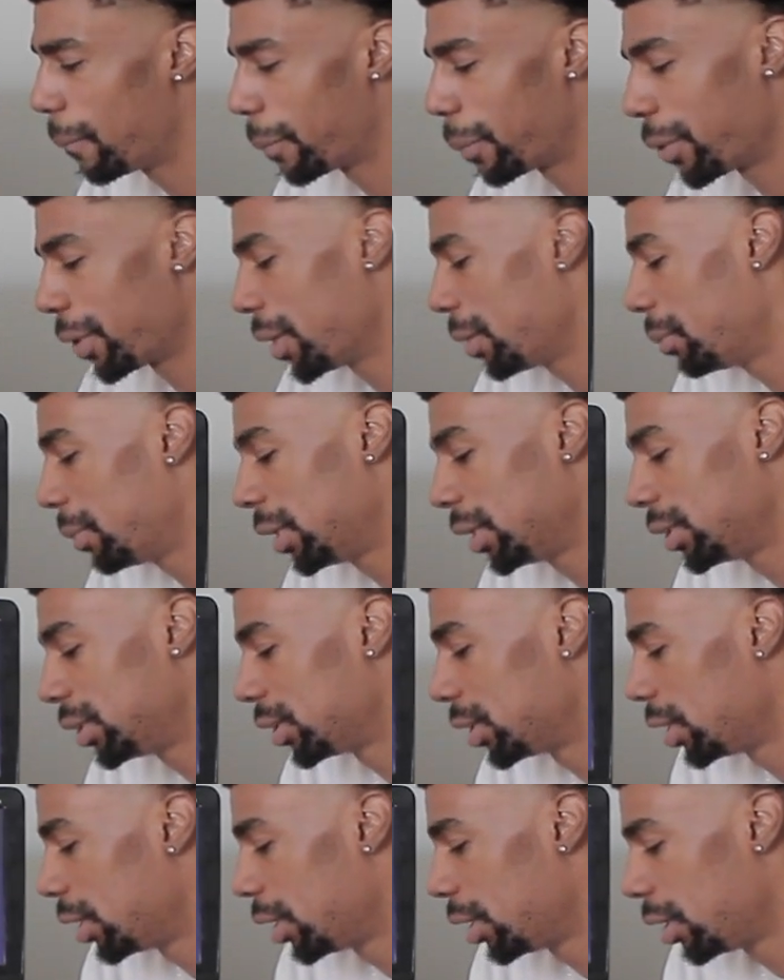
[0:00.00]
pretty
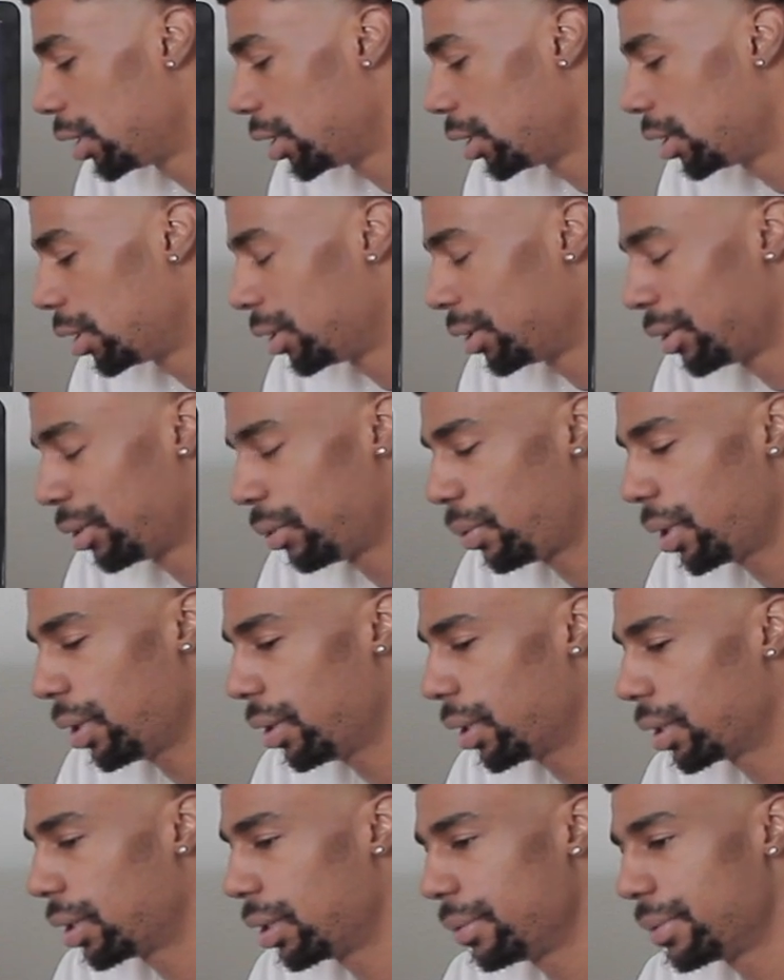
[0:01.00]
much, why
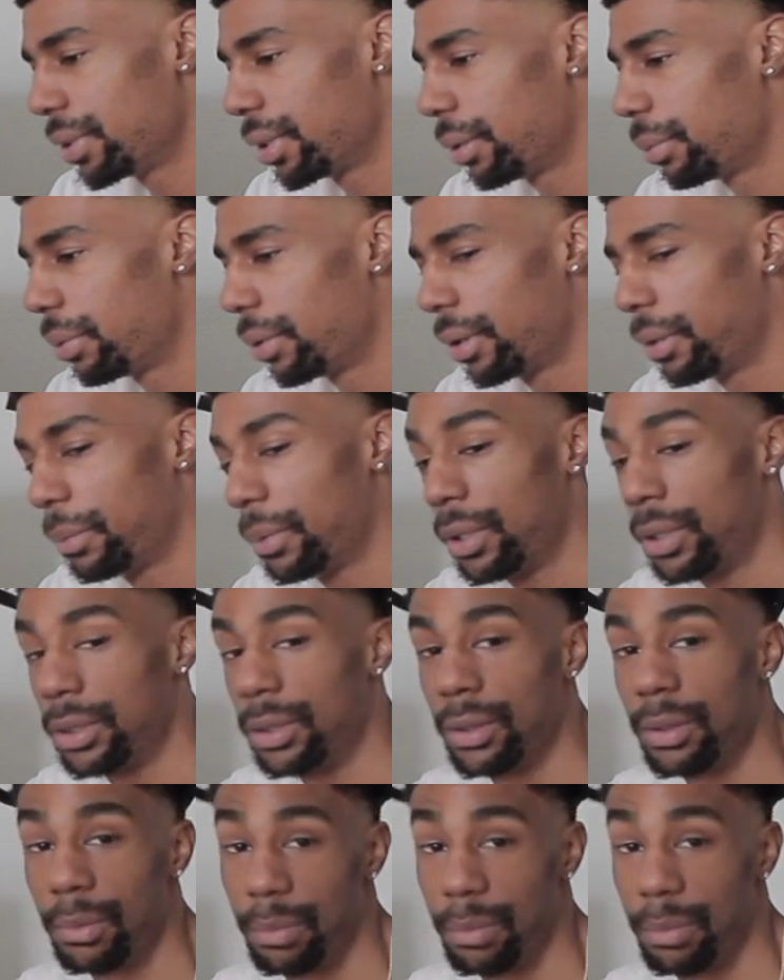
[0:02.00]
I keep saying pretty much.